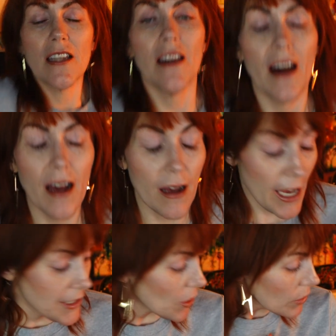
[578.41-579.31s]
Uh,
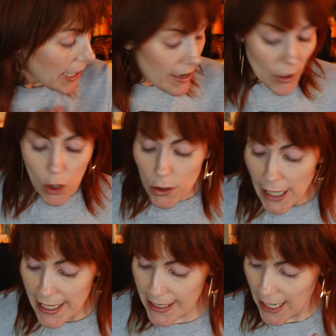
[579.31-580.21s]
I don't have a whole
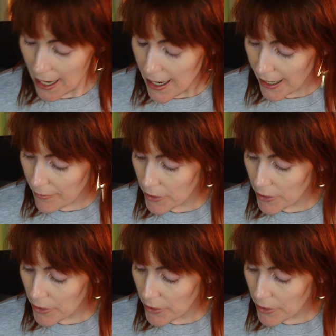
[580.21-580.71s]
lot of time.